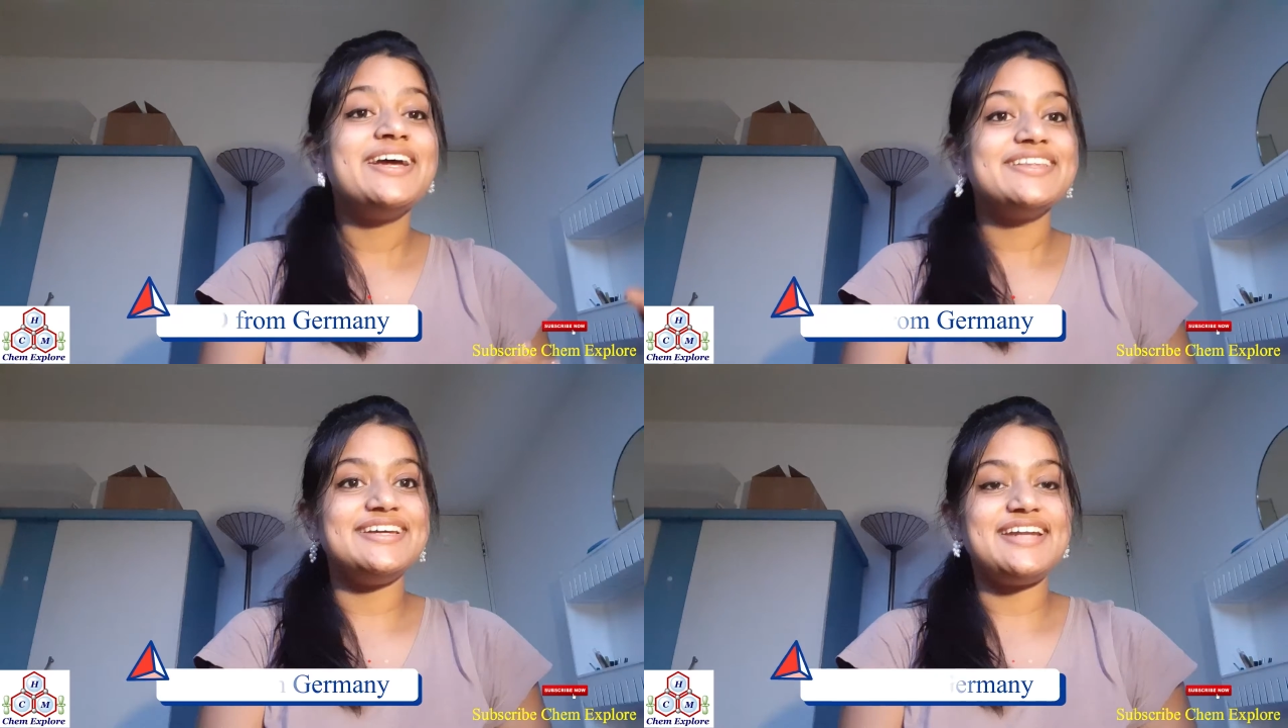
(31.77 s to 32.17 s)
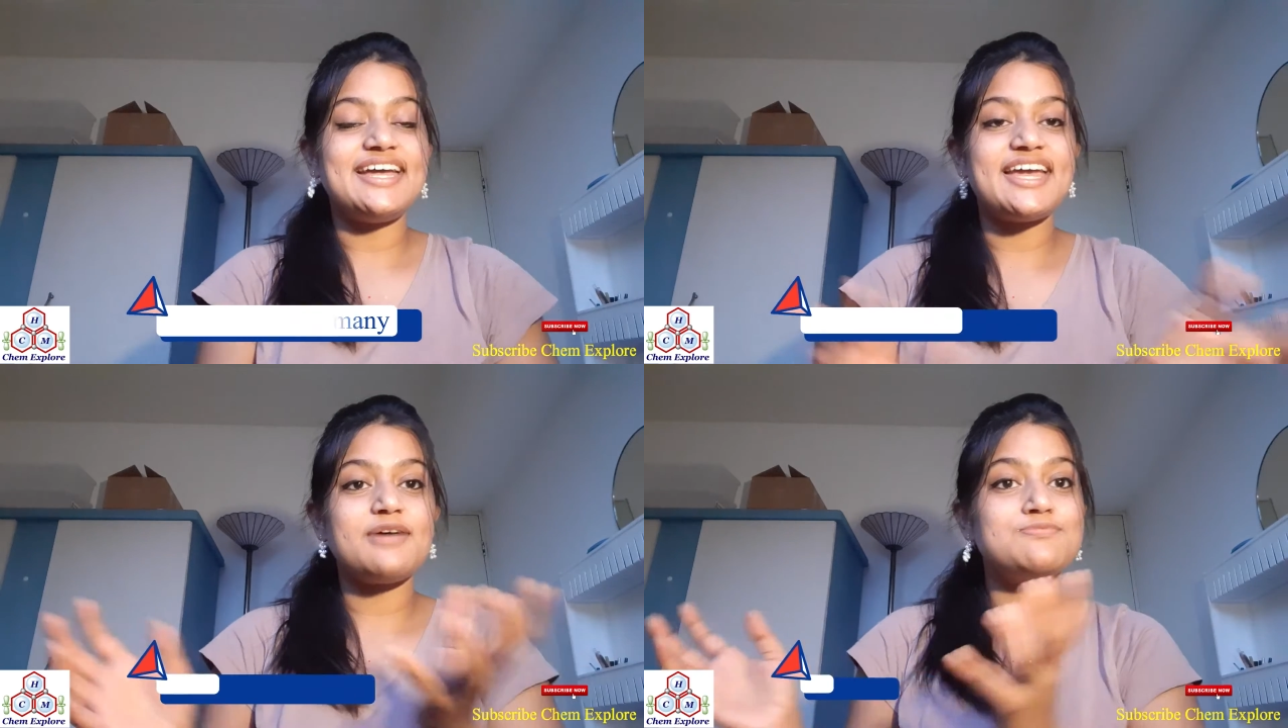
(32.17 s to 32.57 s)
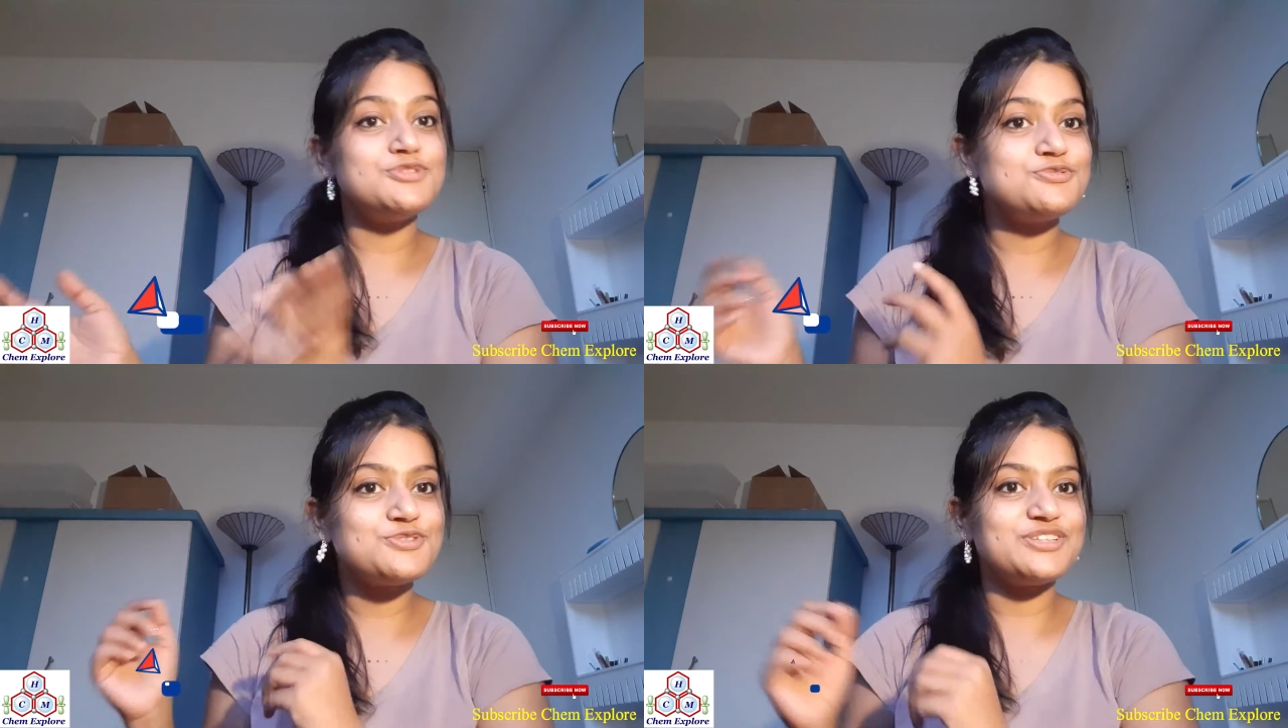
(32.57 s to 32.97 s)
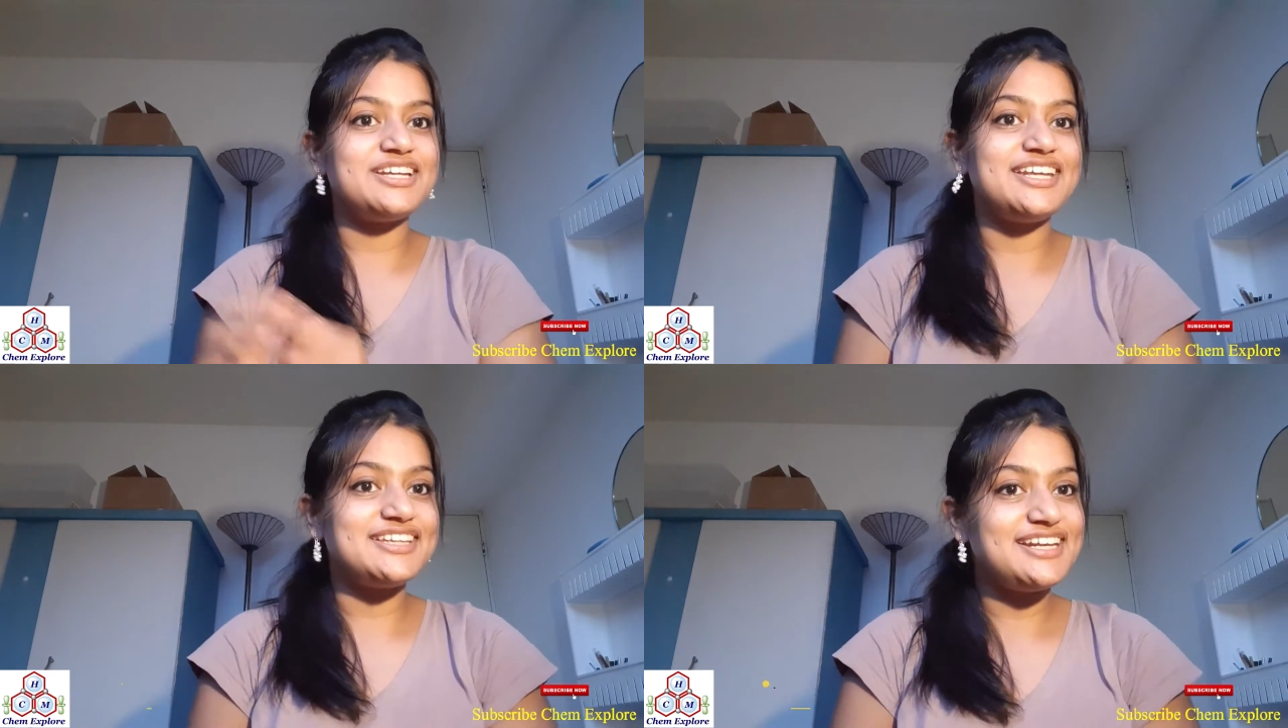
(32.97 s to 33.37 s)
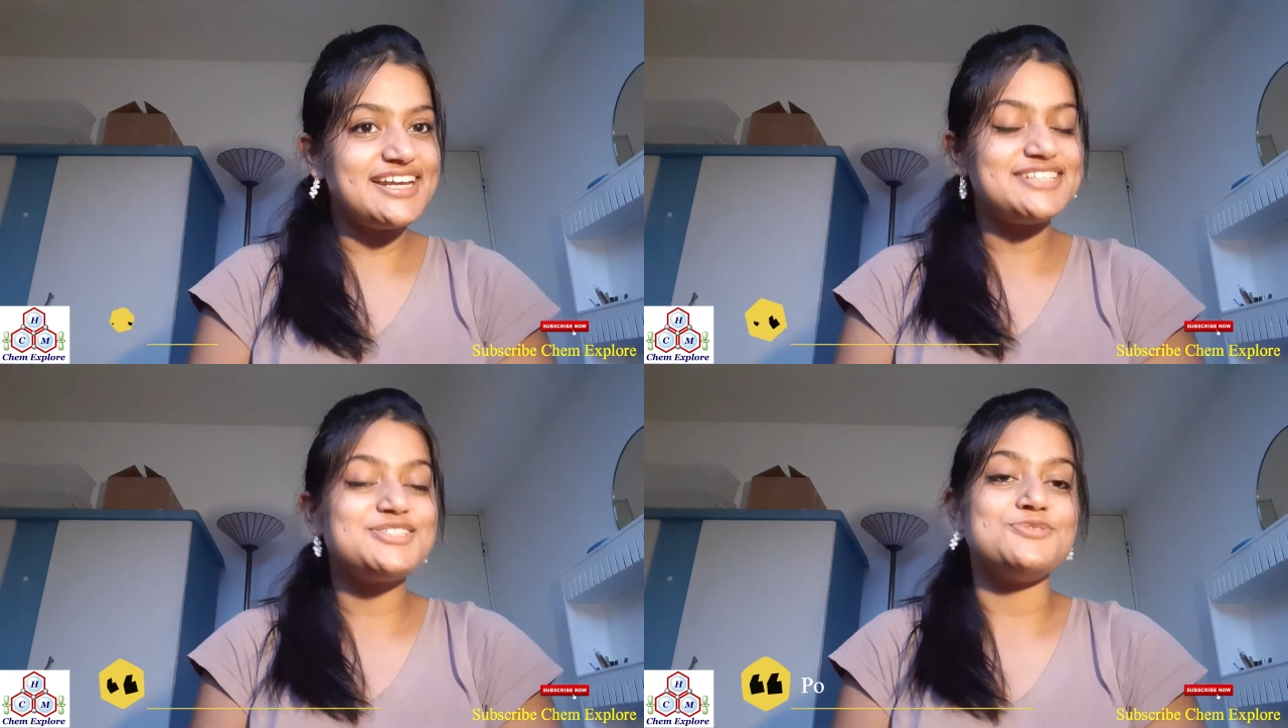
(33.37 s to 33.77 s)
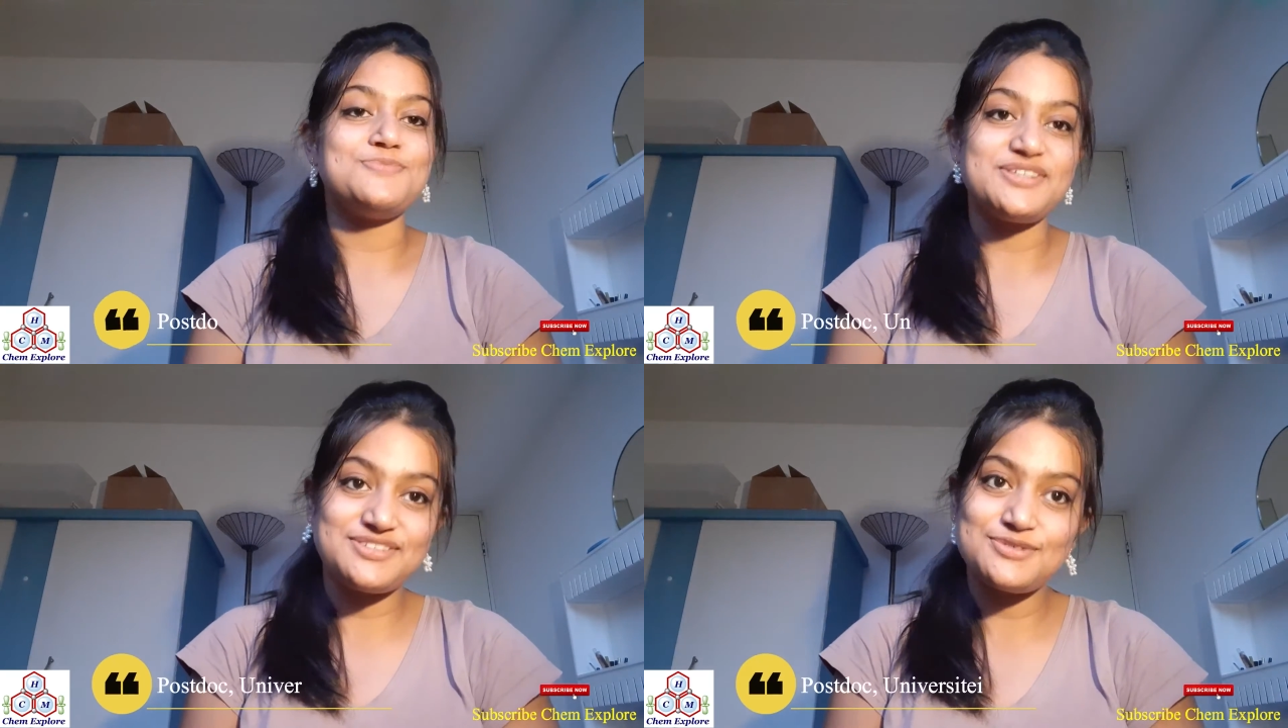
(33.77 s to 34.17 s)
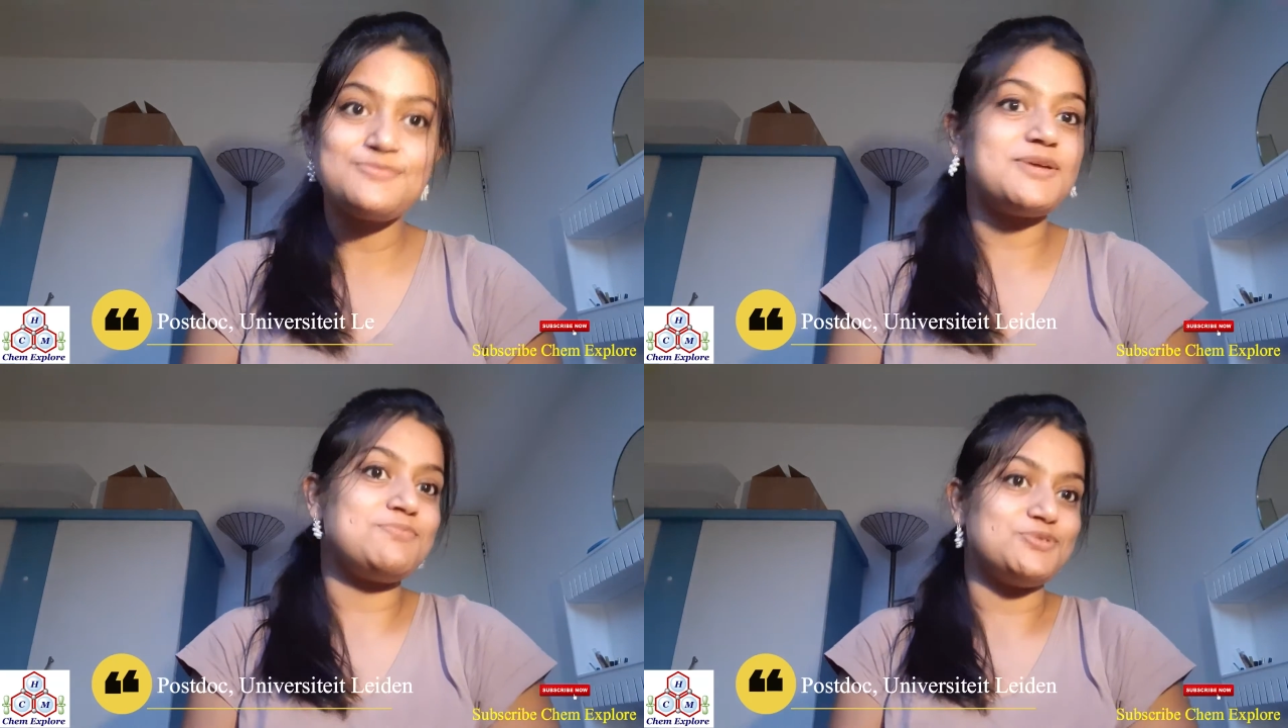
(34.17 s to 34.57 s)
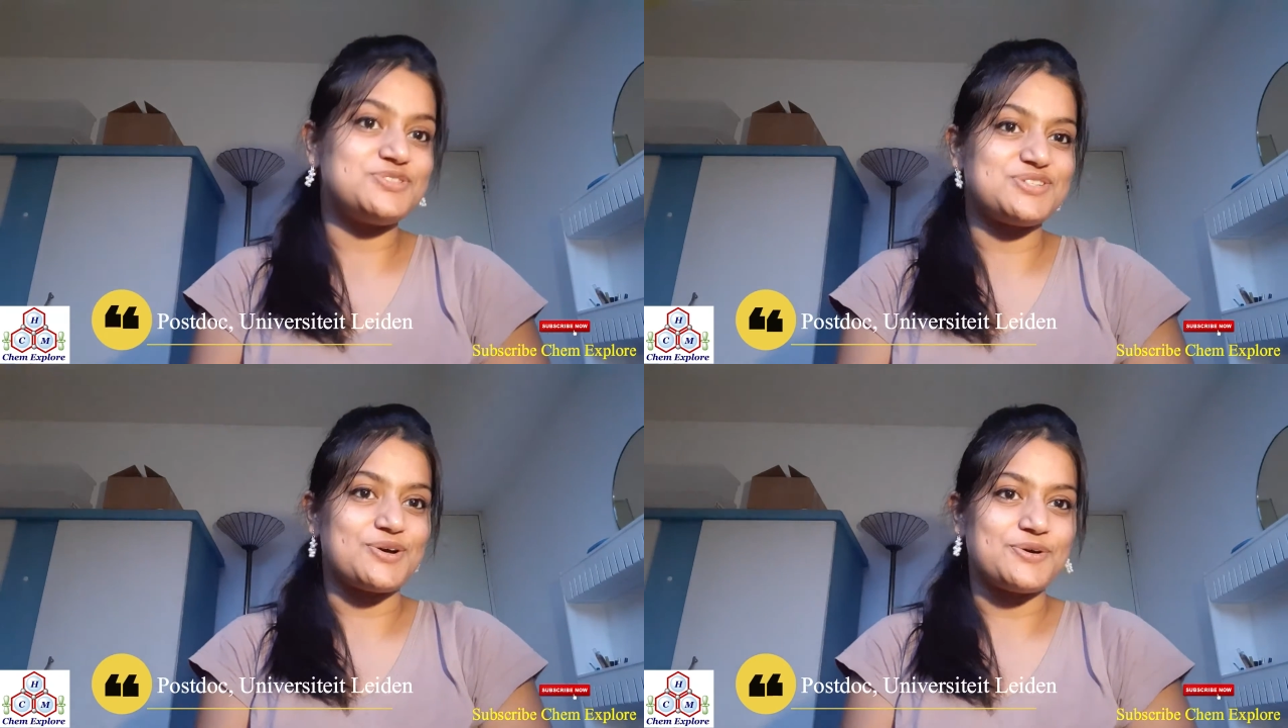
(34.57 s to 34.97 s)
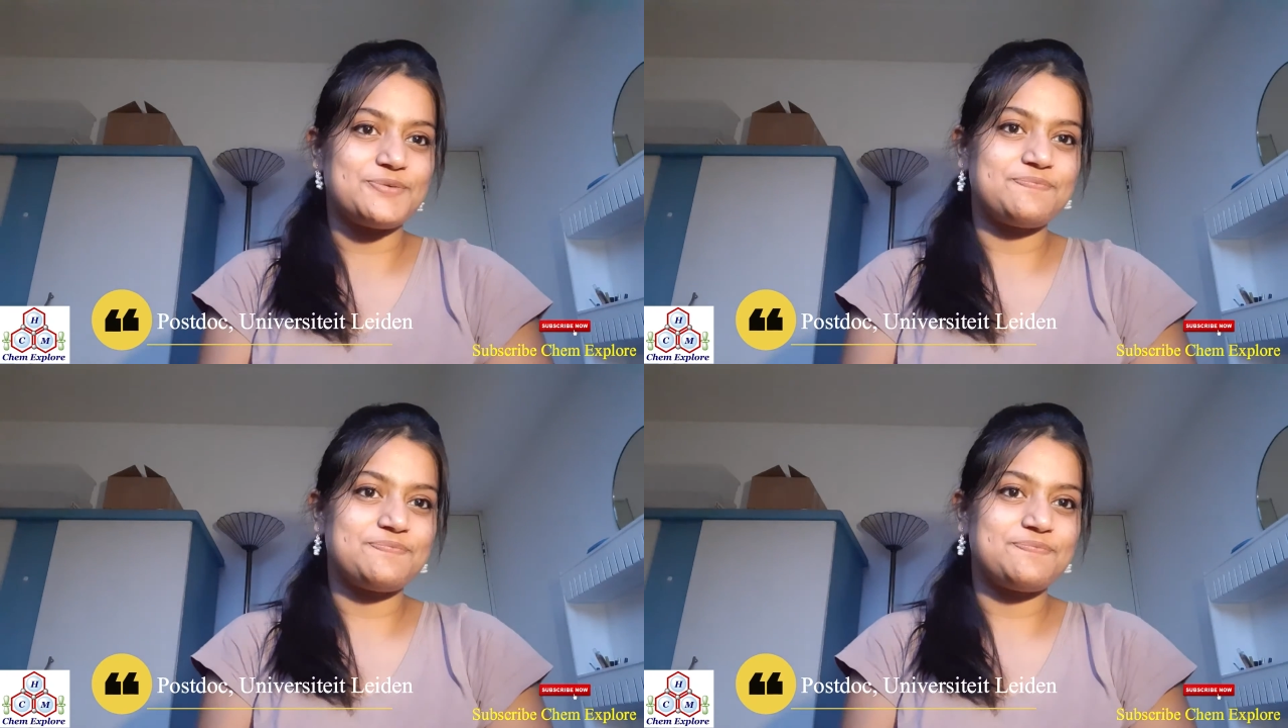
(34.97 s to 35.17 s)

Then I have moved to the Netherlands to pursue my postdoc.